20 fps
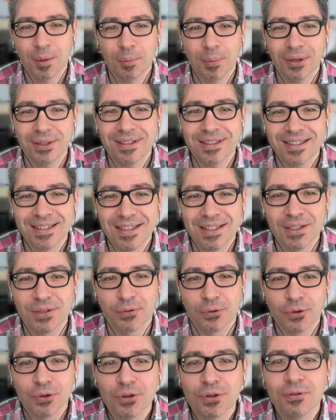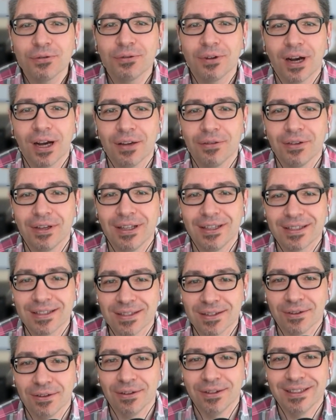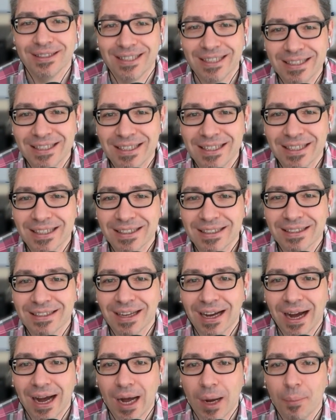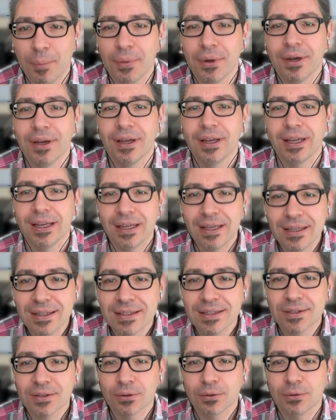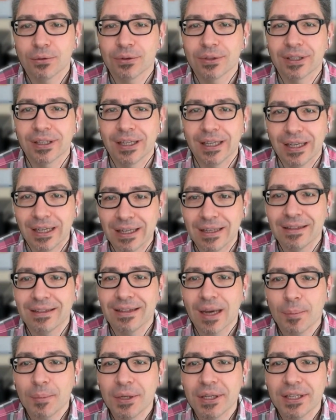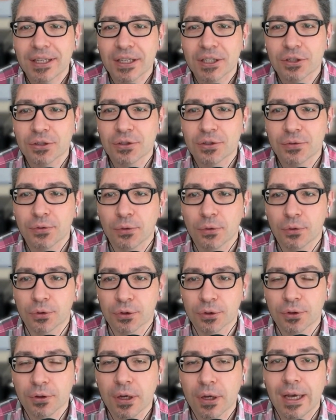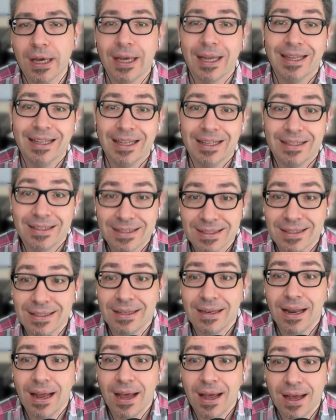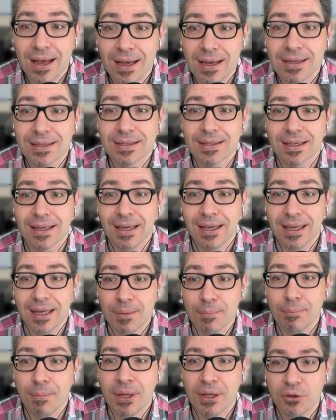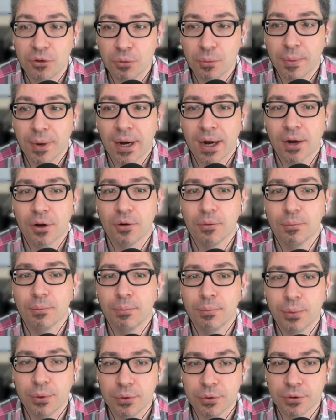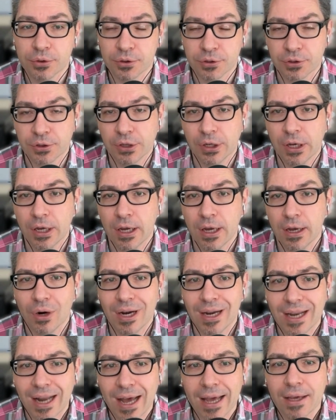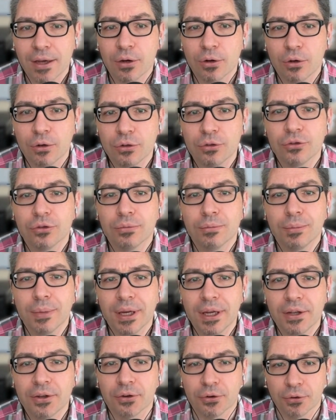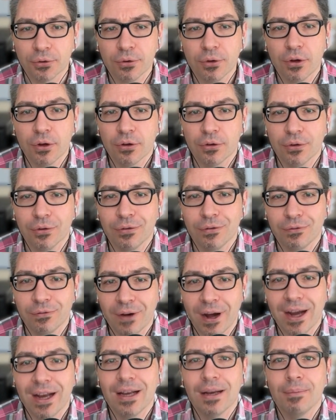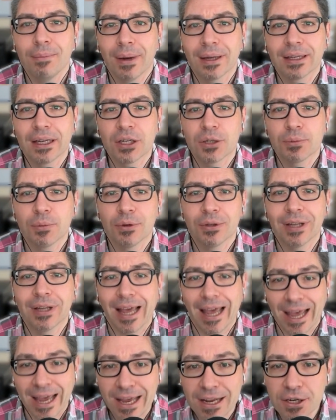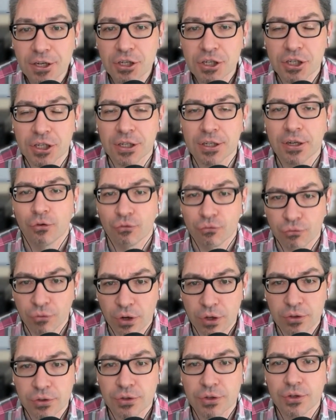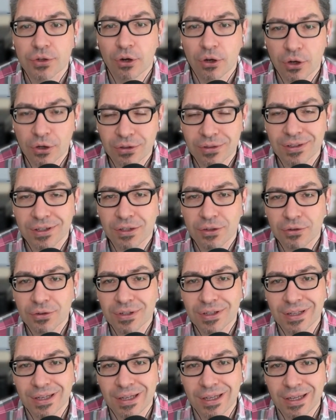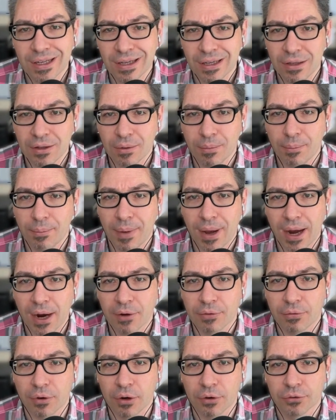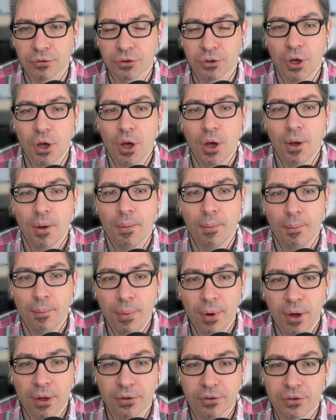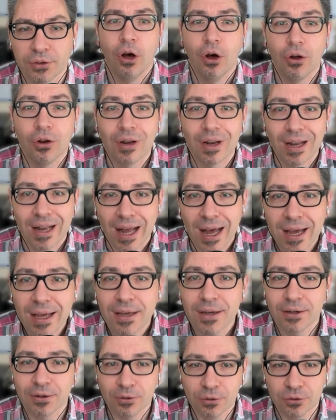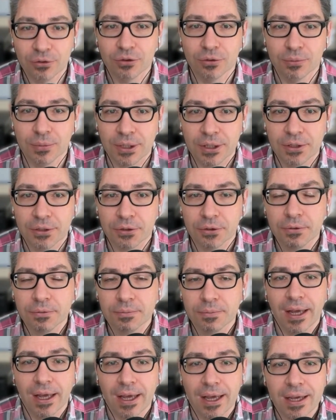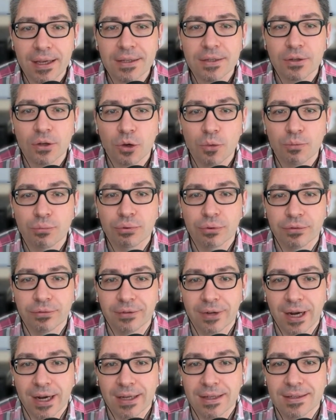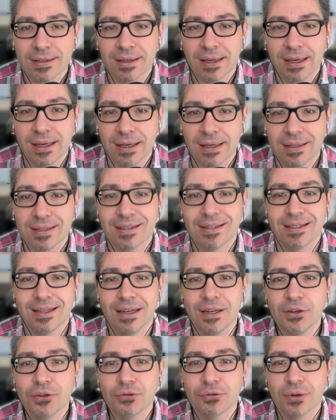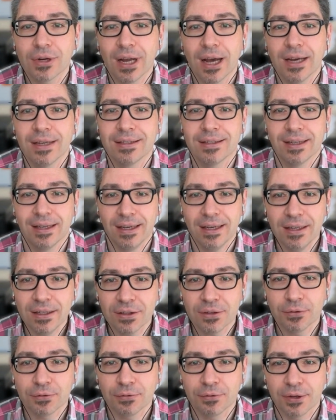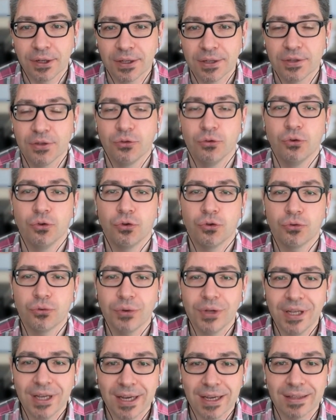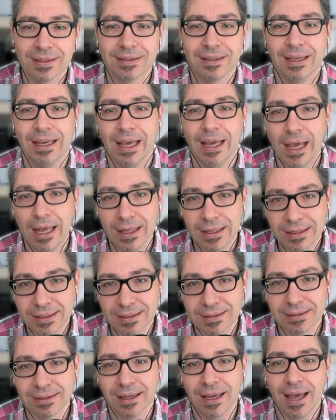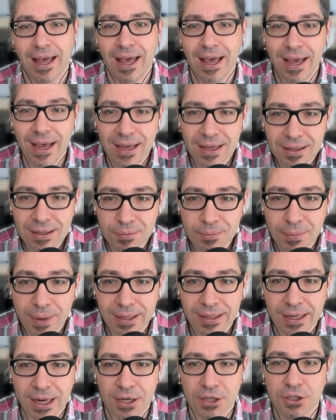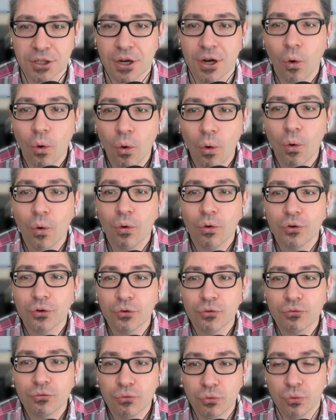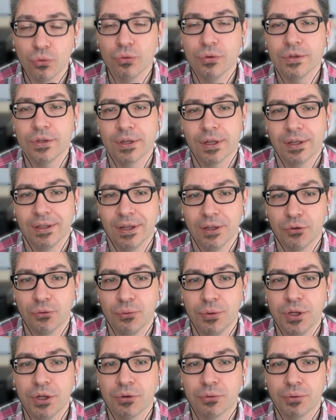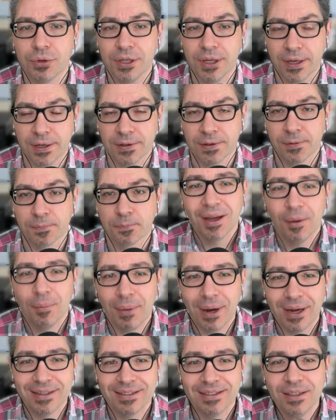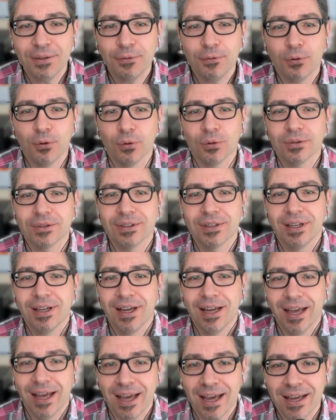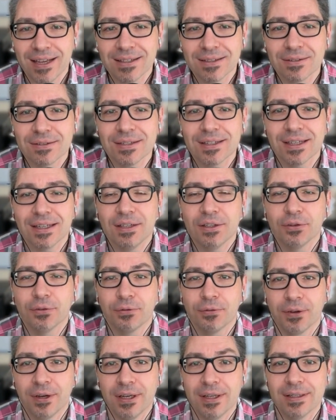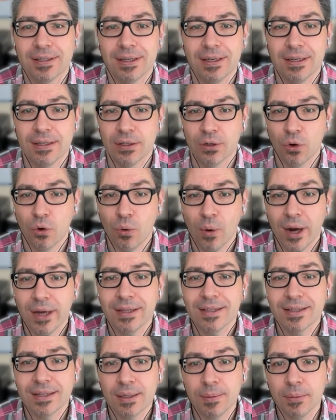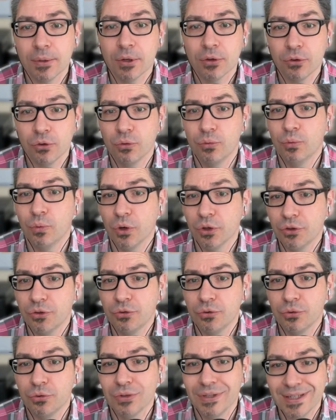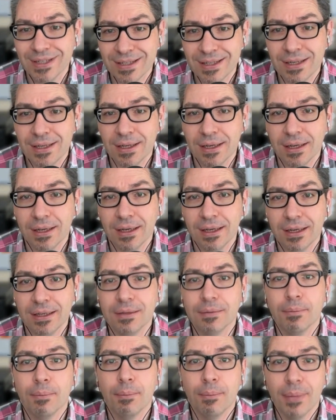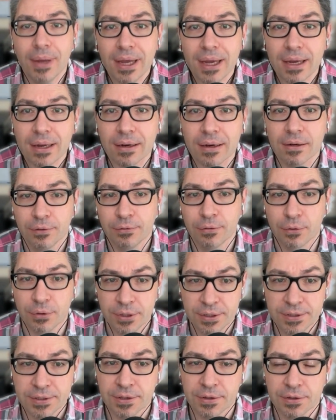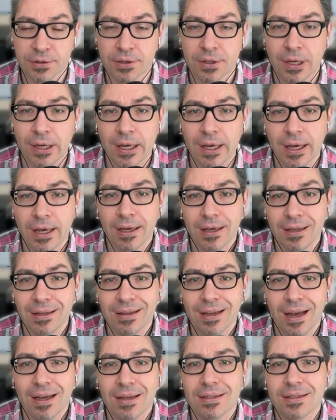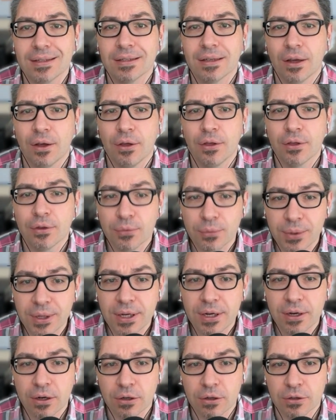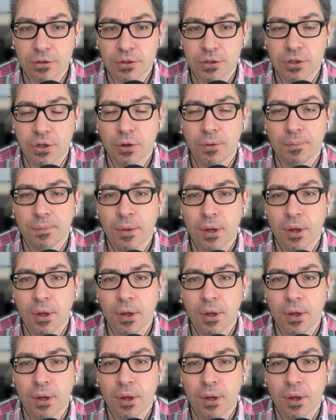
But since version 5, it's a dedicated app installed in the applications folder that still has a menu bar component. Like Automator, the file management engine runs continuously in the background. But unlike Automator, Hazel provides a centralized interface to create, edit, and manage all the rules that we create. By default, Hazel's interface is quite similar to what you see in Mail, for instance. It has three columns.